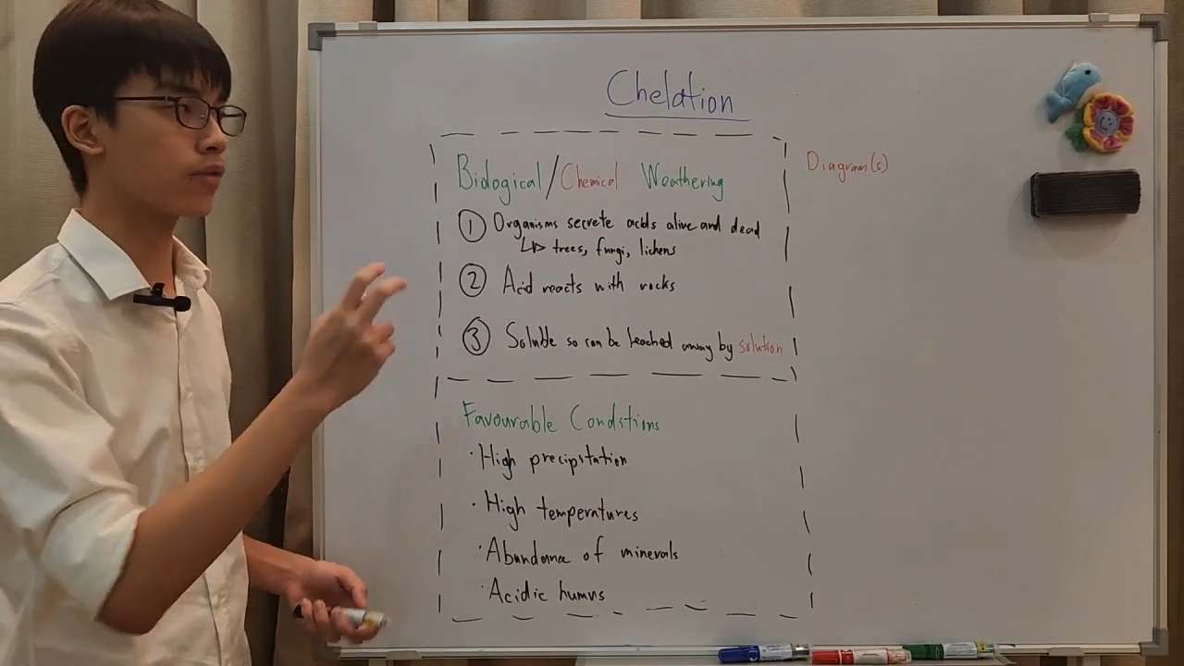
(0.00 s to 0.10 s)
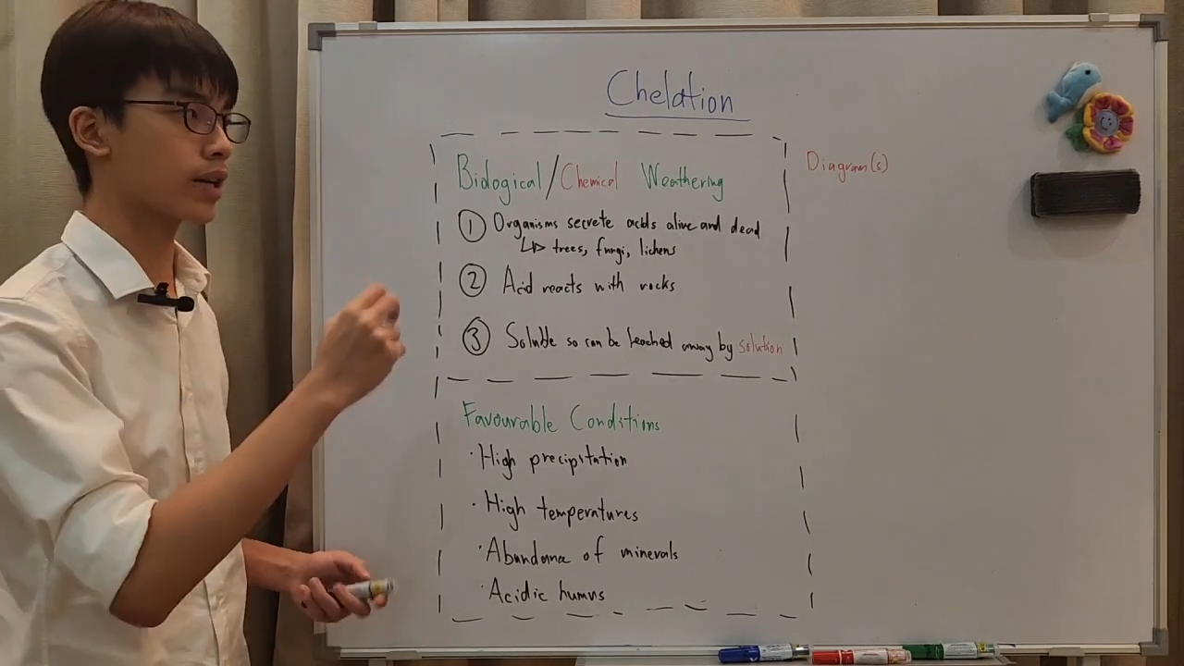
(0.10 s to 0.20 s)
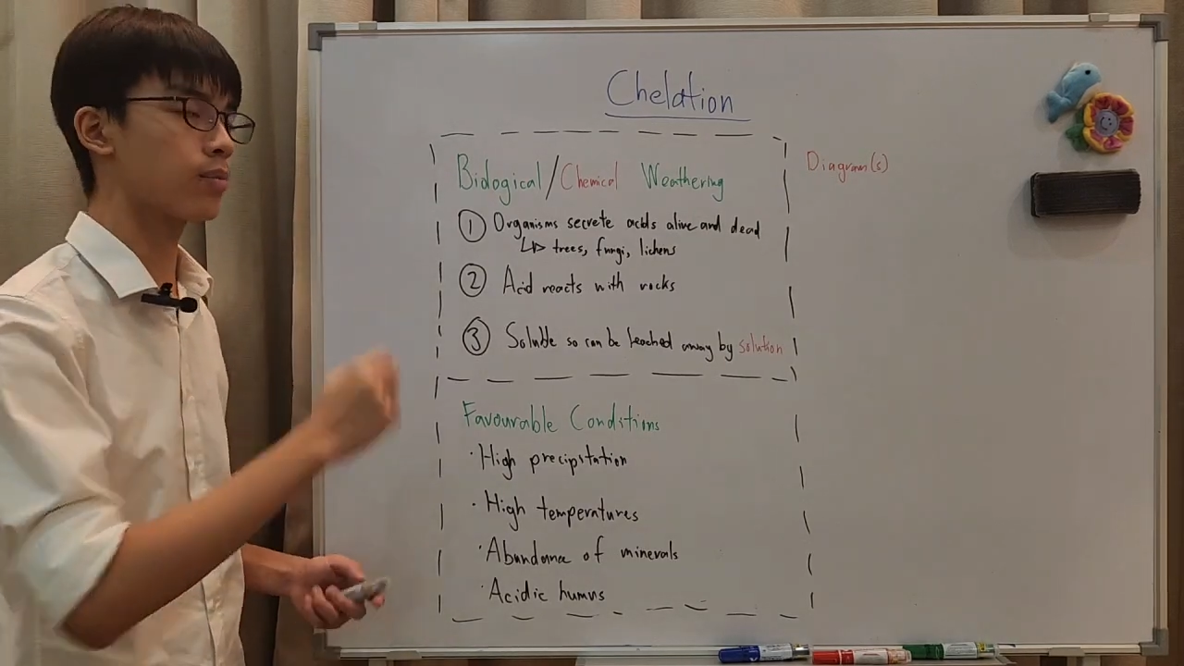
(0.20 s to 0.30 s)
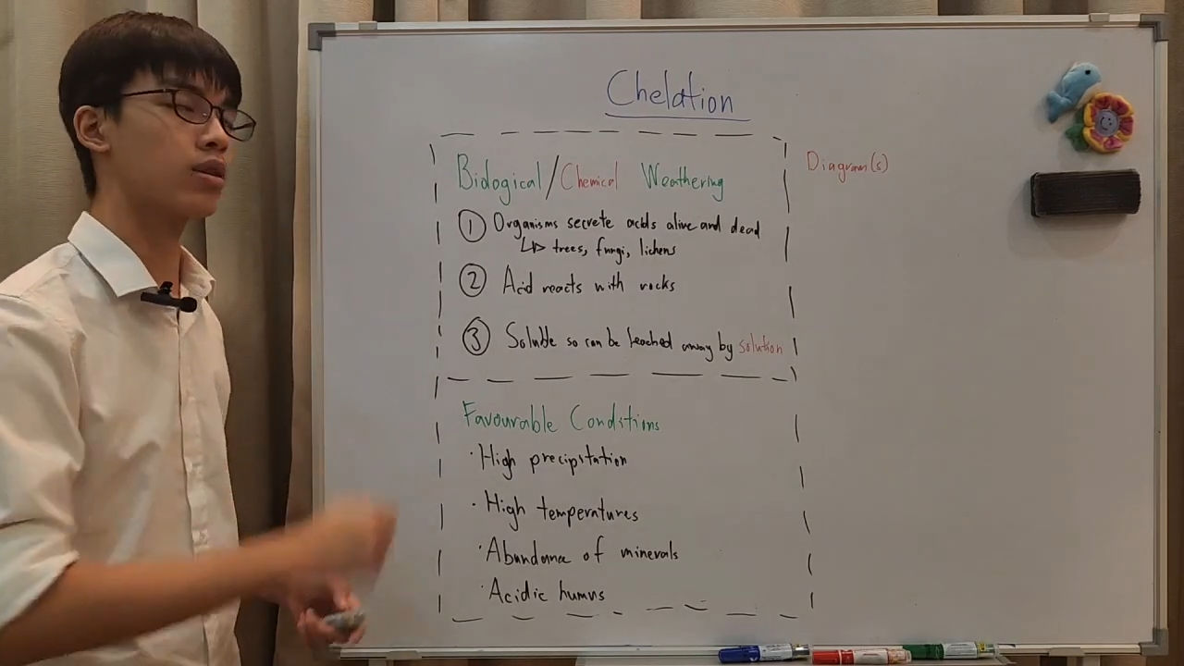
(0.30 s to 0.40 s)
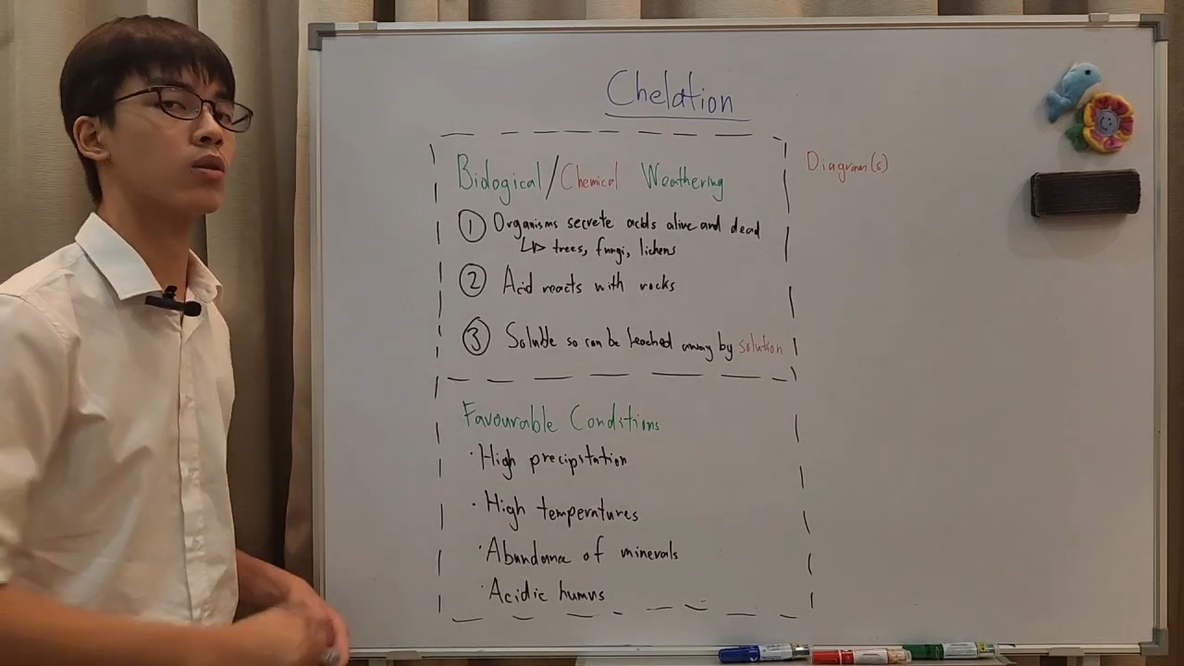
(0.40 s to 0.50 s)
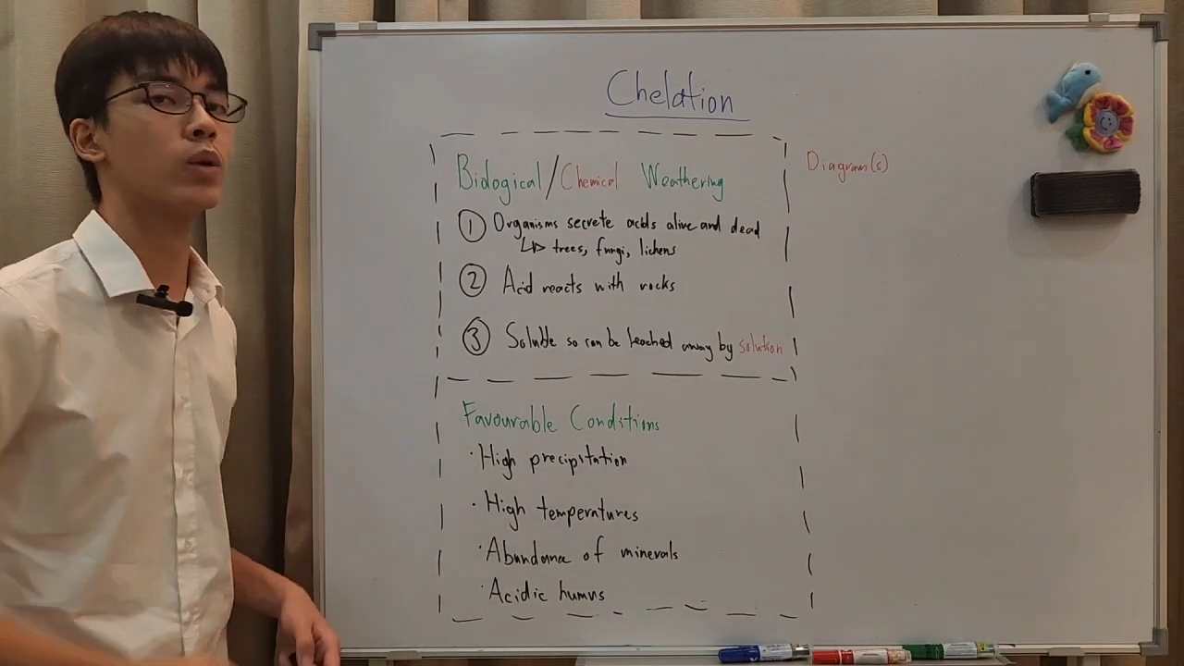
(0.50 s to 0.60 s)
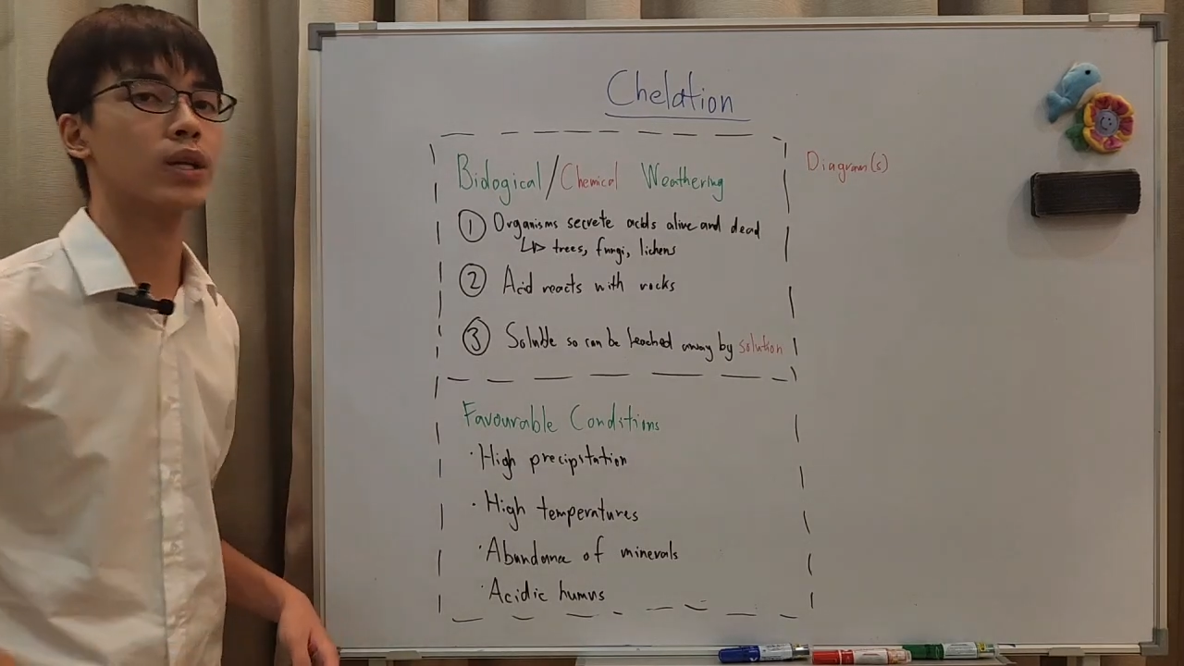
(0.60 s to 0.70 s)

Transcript: of chemical